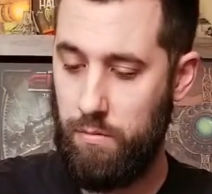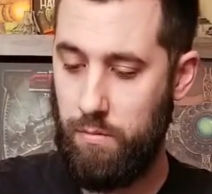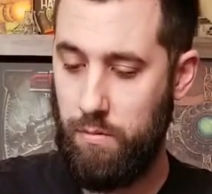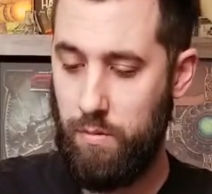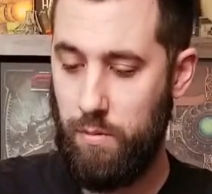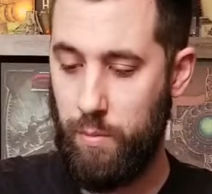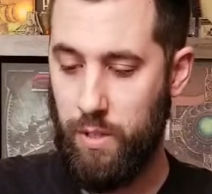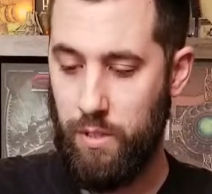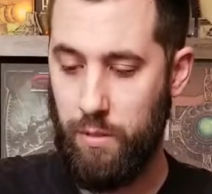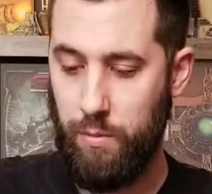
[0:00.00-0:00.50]

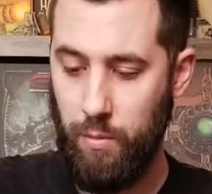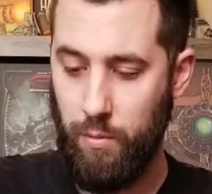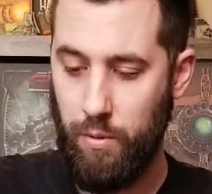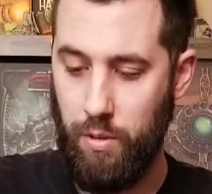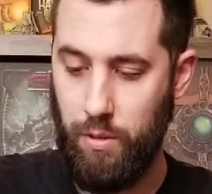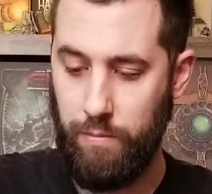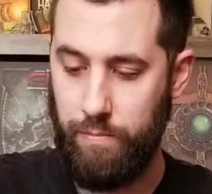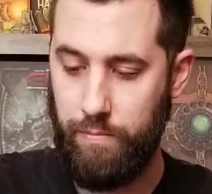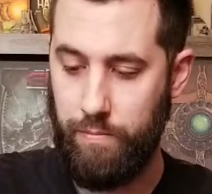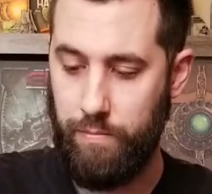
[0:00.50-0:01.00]
Makes me want
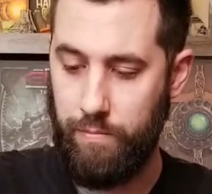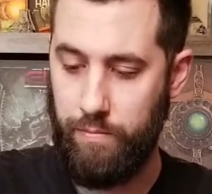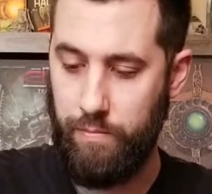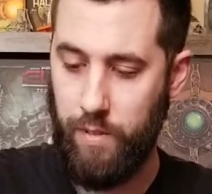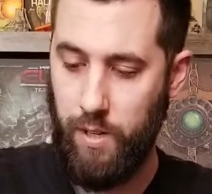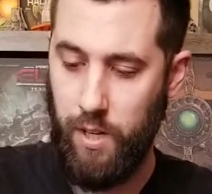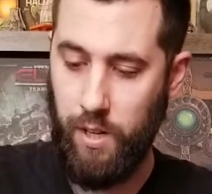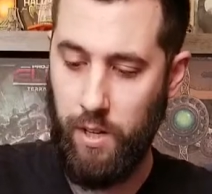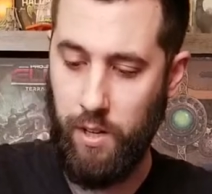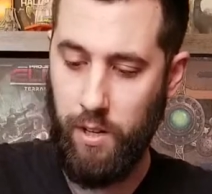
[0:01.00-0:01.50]
to
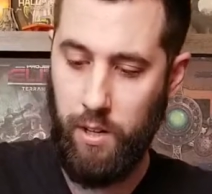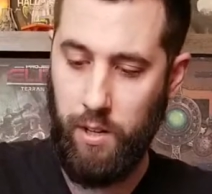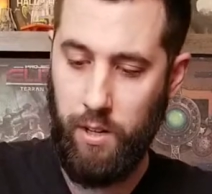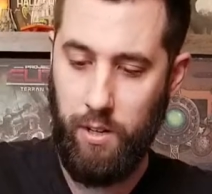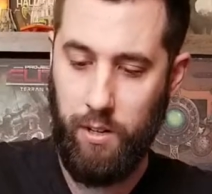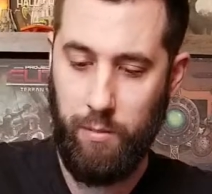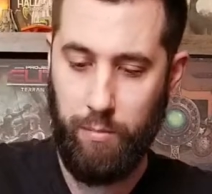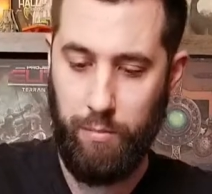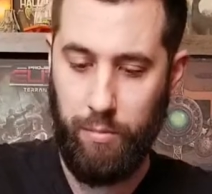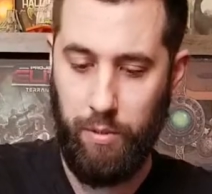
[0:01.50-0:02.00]

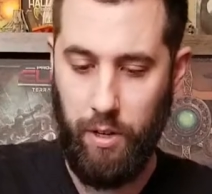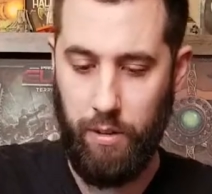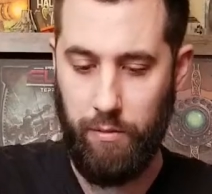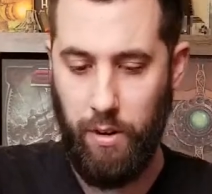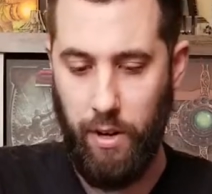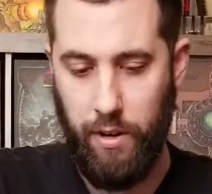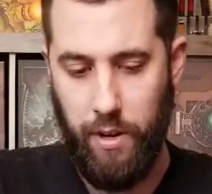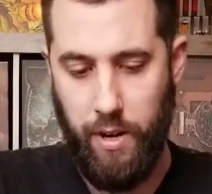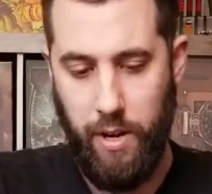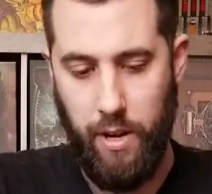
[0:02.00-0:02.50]
play
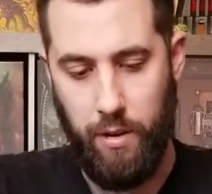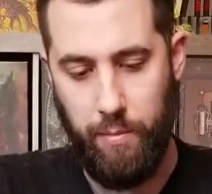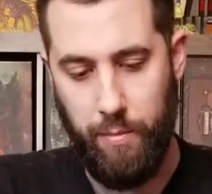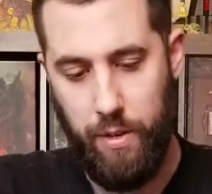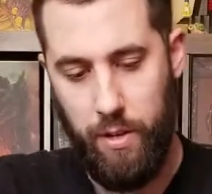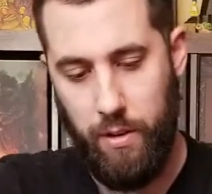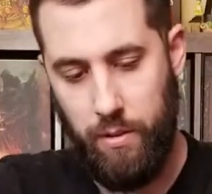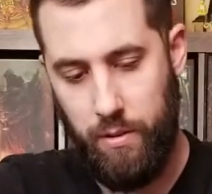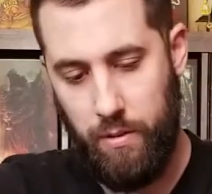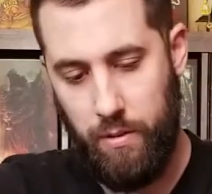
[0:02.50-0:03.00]
right now, man.